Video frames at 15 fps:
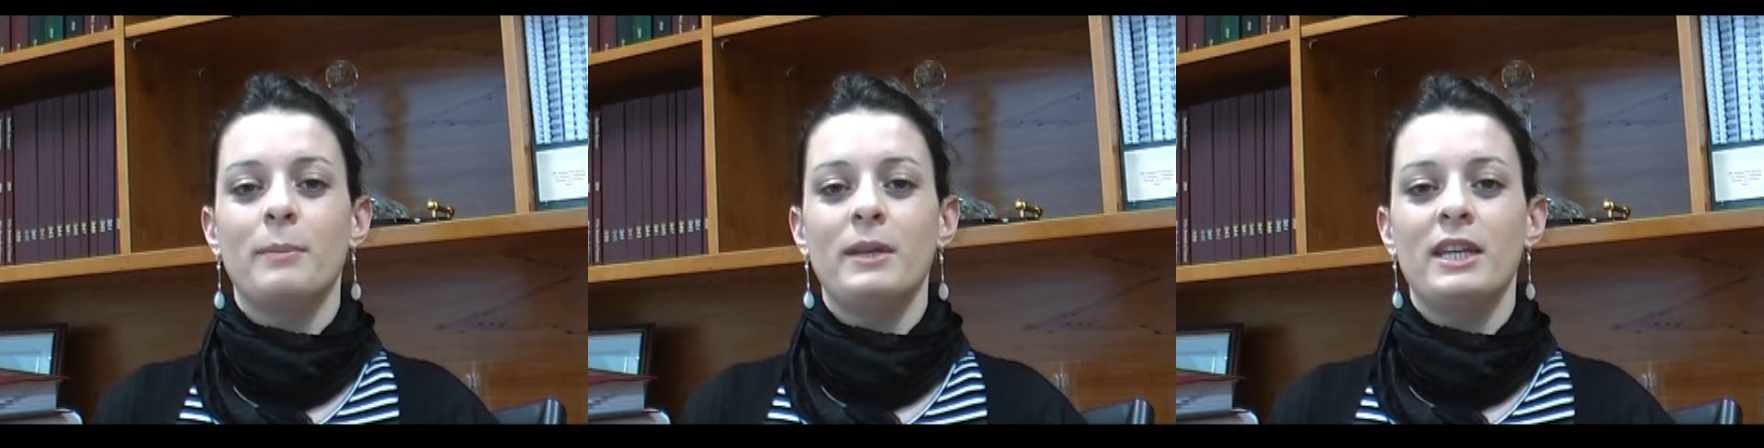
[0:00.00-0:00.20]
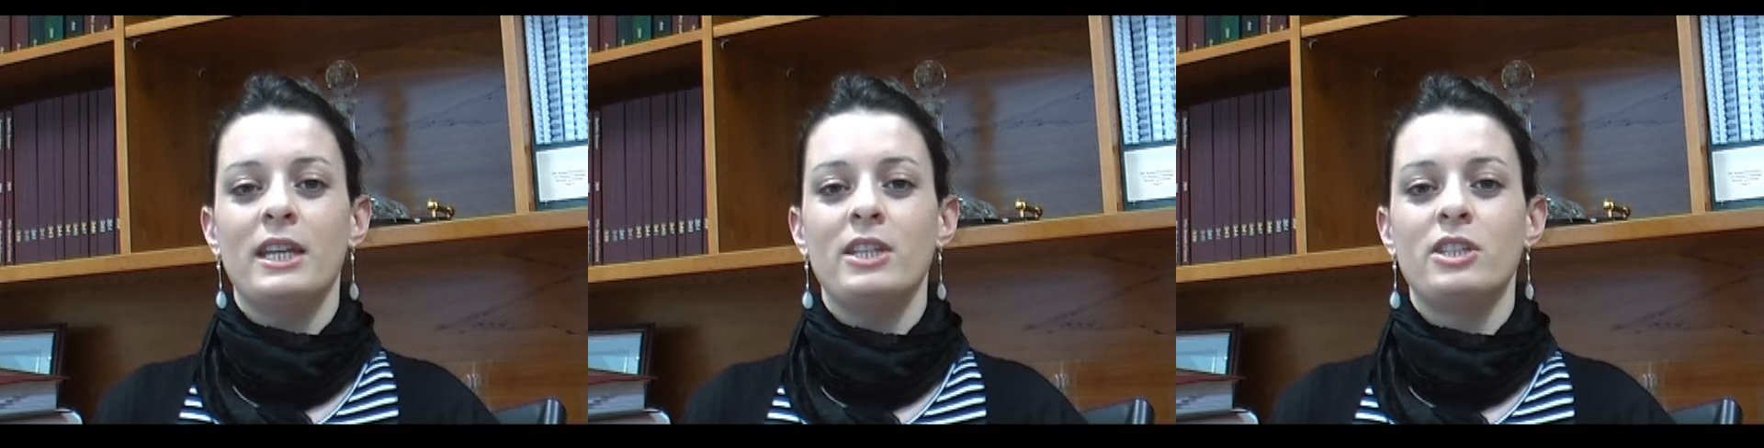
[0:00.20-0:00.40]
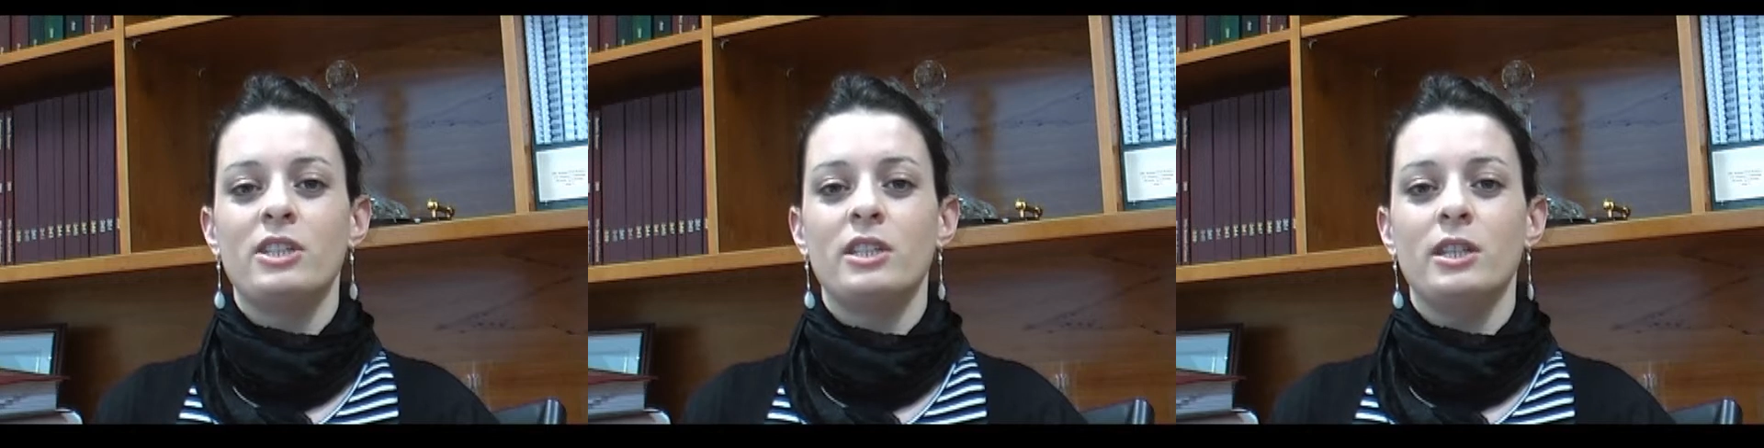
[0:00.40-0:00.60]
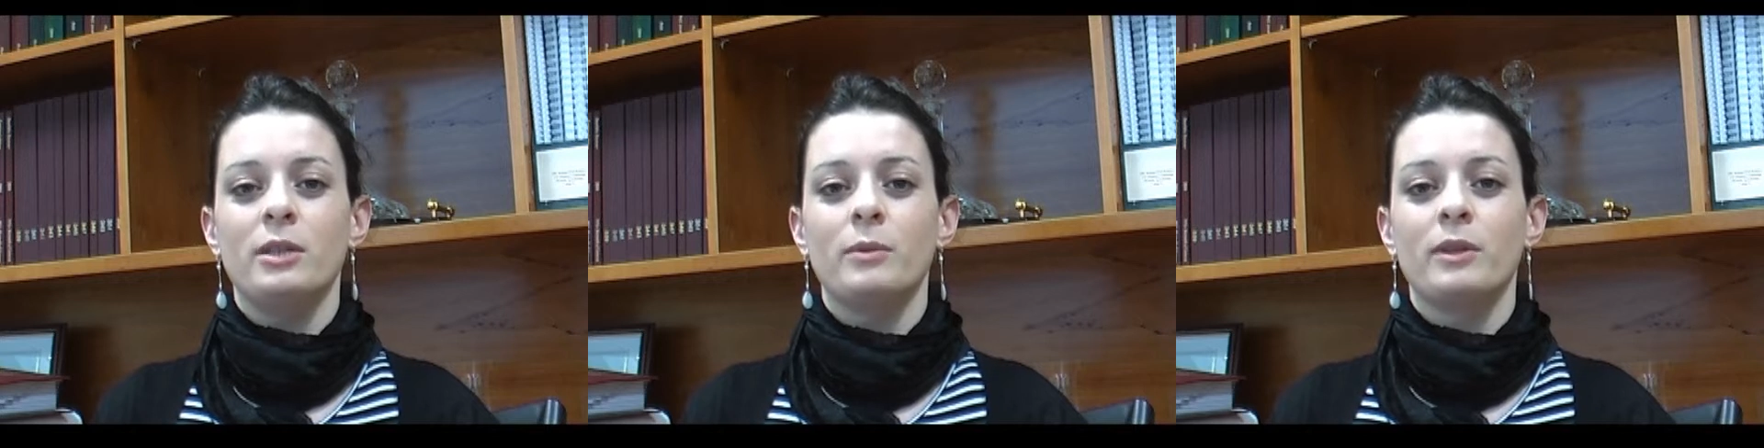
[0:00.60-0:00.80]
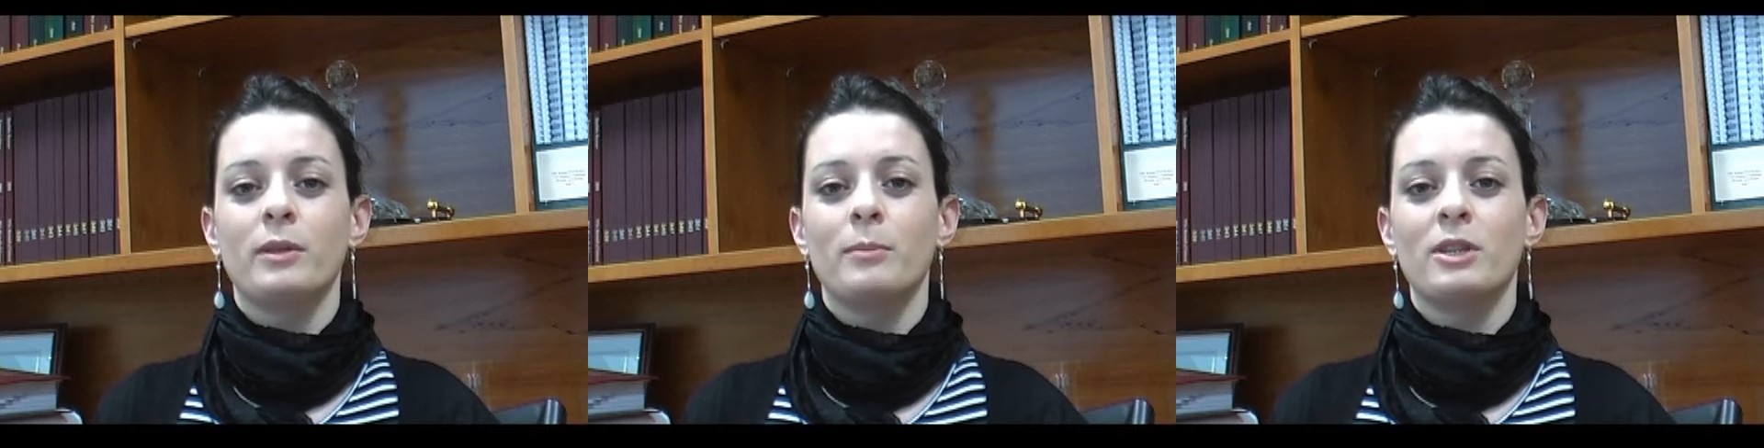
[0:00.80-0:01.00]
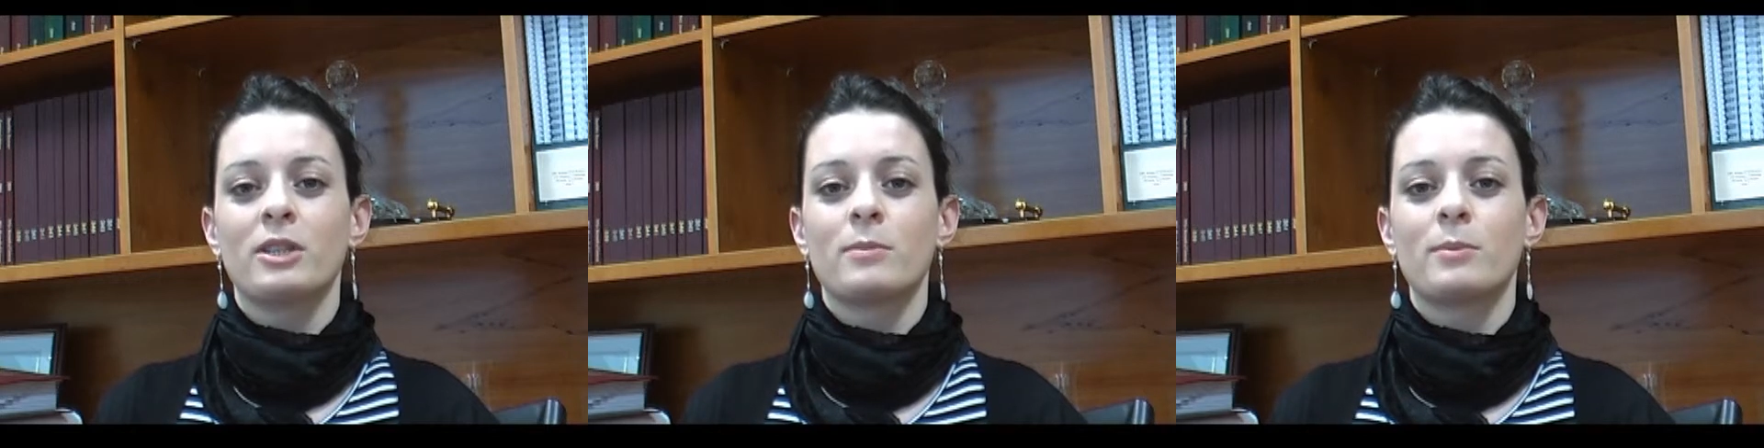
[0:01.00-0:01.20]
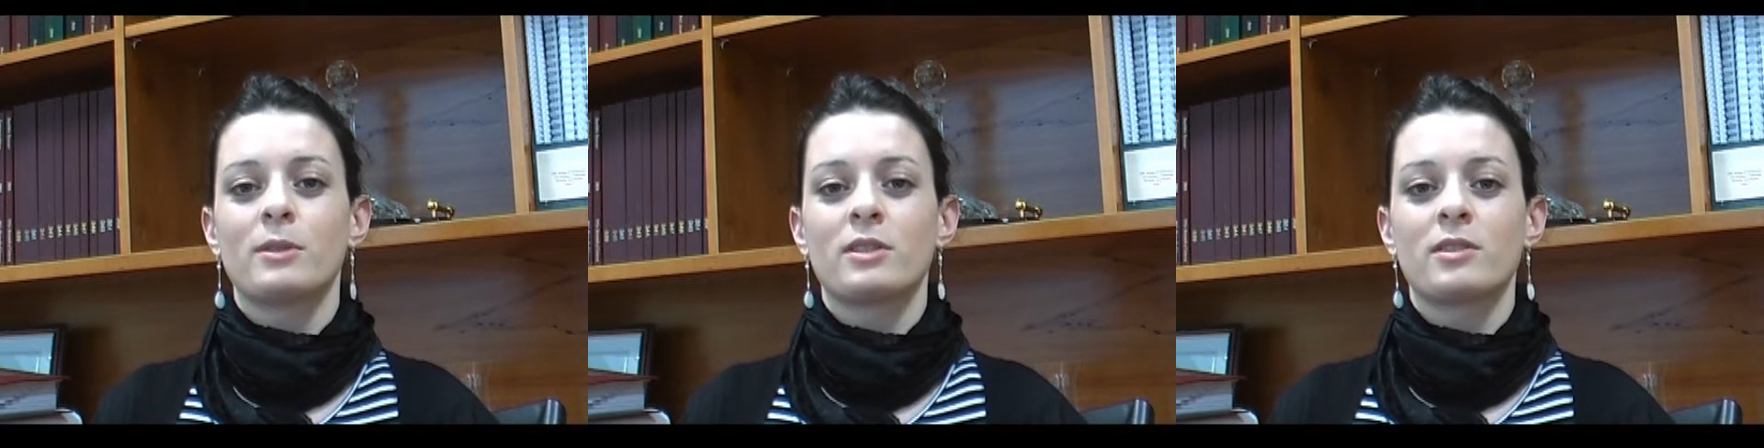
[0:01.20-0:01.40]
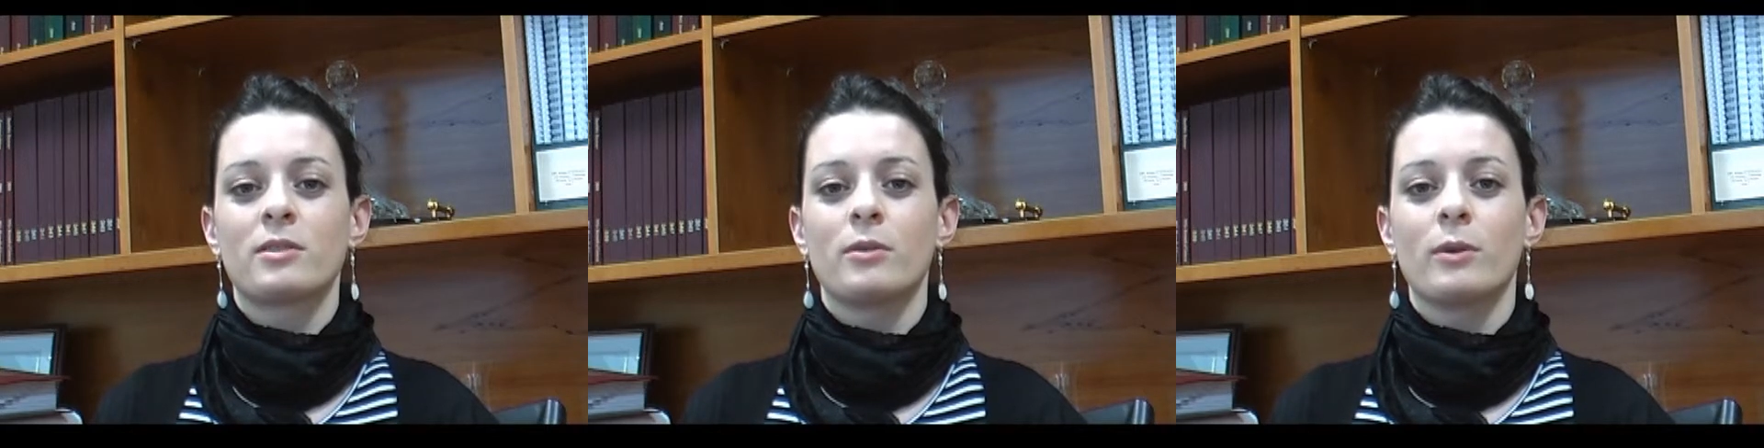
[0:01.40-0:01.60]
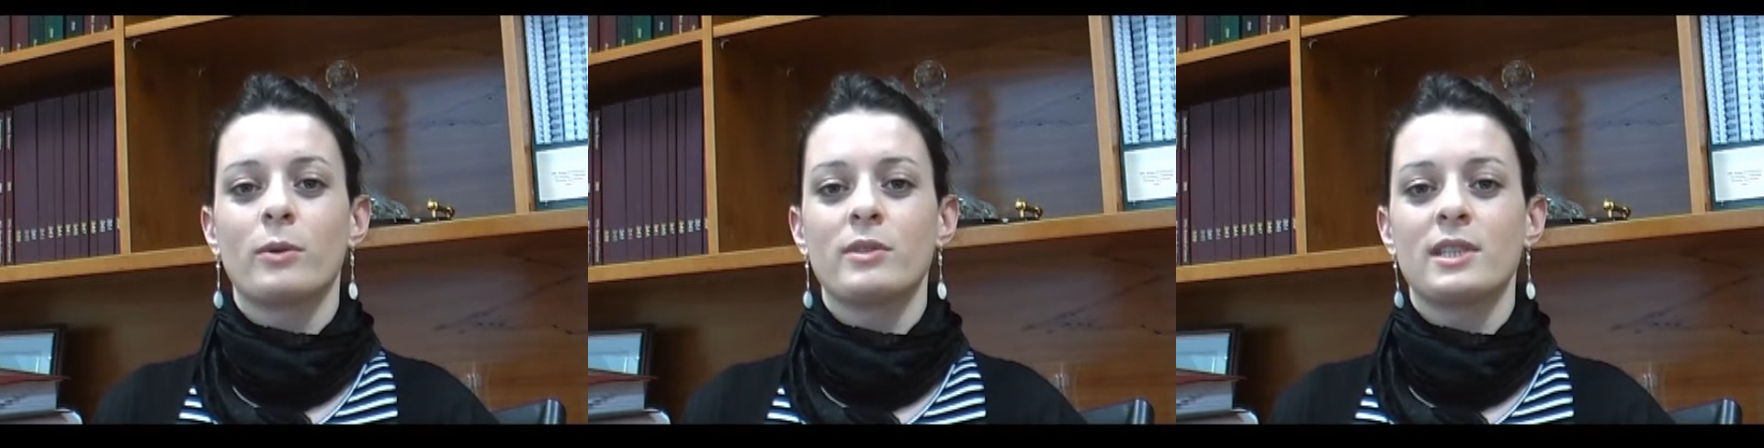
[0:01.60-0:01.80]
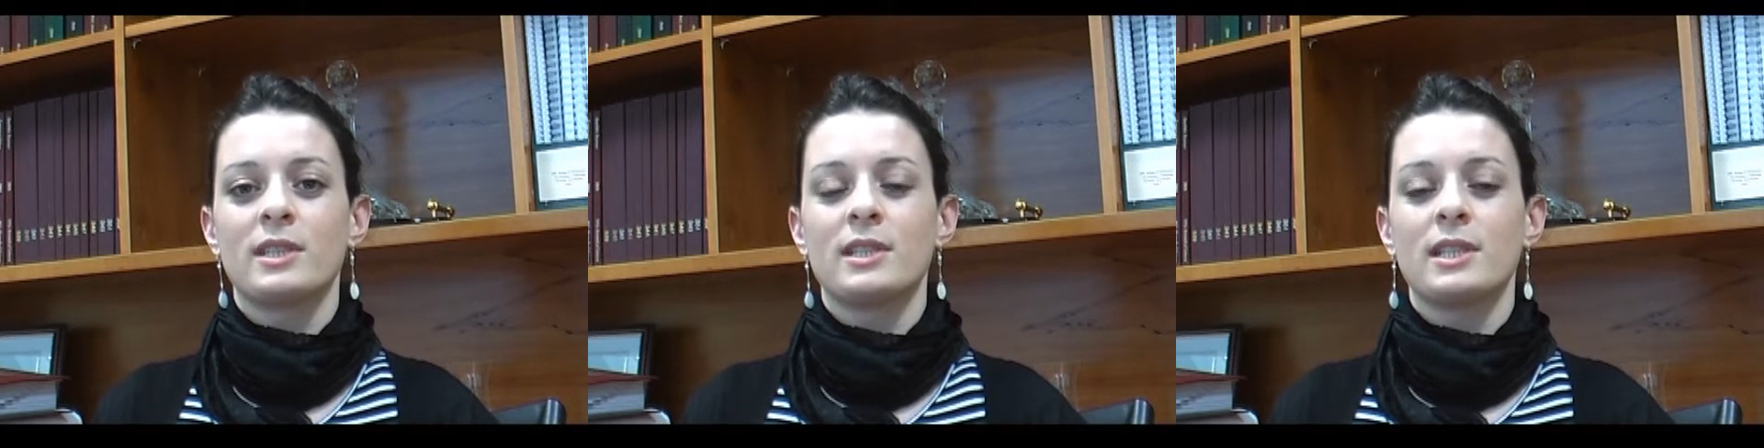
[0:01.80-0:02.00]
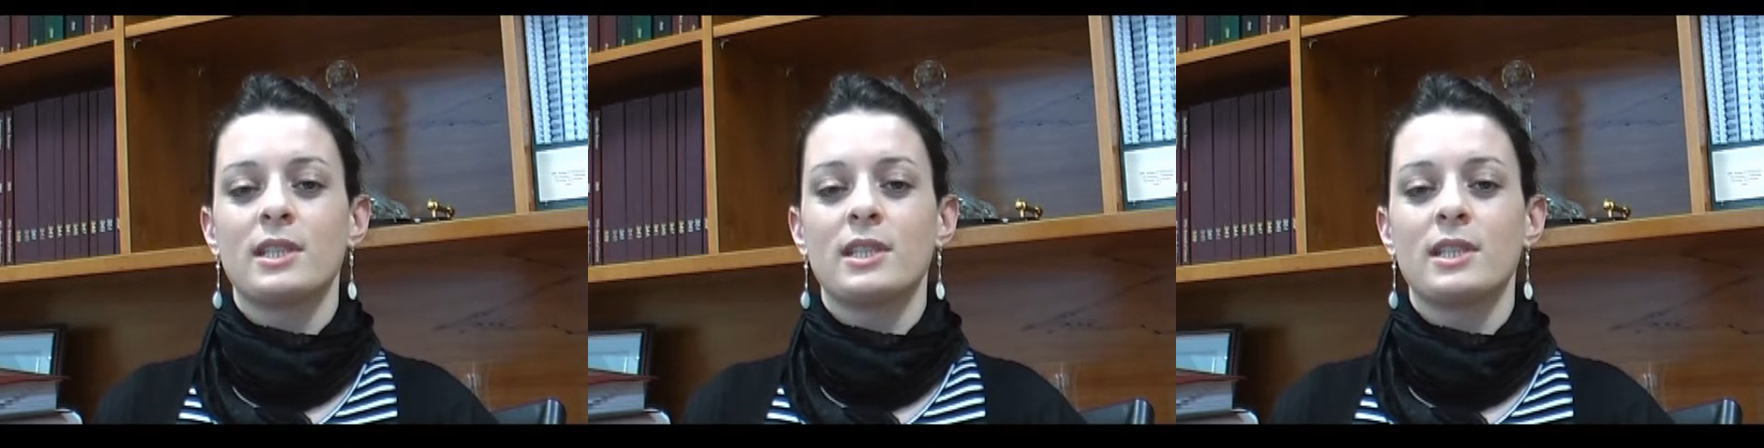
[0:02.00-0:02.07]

PhD with the Multiple Sclerosis